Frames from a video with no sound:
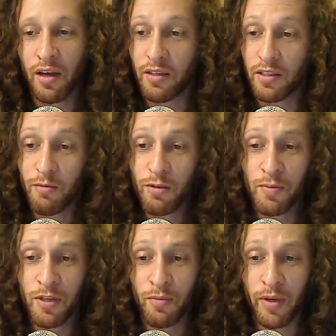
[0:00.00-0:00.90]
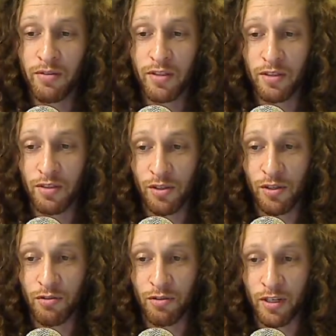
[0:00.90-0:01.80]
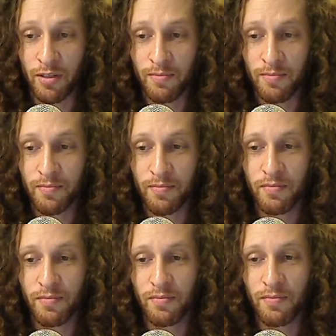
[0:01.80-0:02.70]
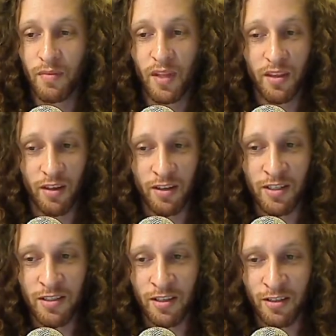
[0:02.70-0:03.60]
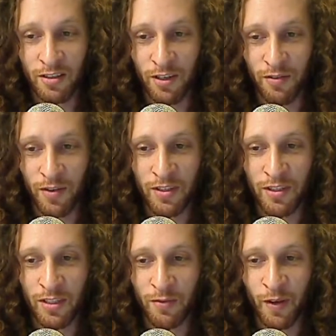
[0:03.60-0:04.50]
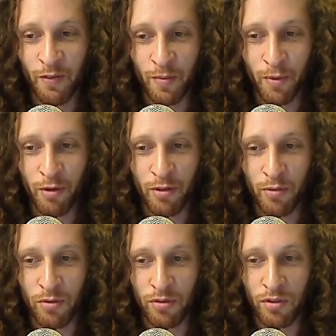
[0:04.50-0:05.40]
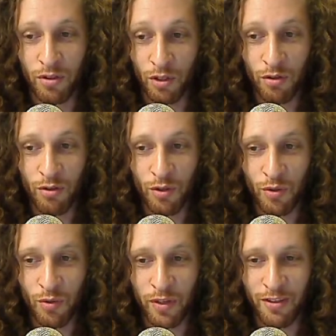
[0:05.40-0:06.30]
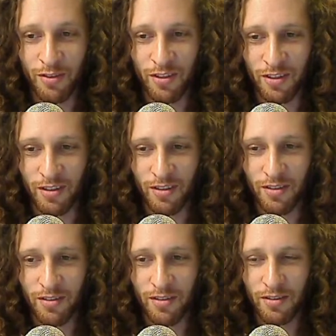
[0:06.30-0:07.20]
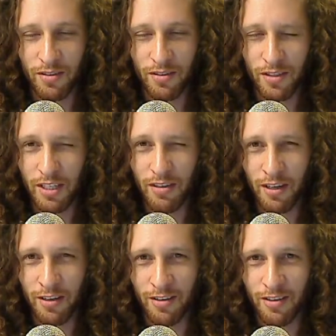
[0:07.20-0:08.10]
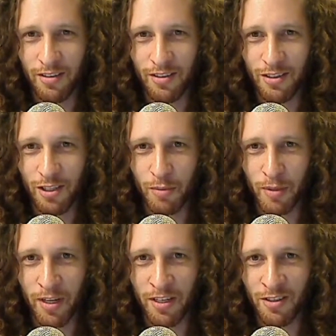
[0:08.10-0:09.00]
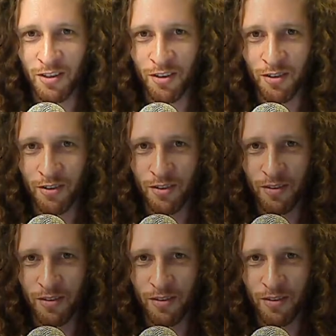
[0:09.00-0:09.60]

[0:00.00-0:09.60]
as I was being wheeled into surgery, the anaesthetist confessed his favourite poet was John Shaw Nielsen. Tell Helen, she'll be pleased to know.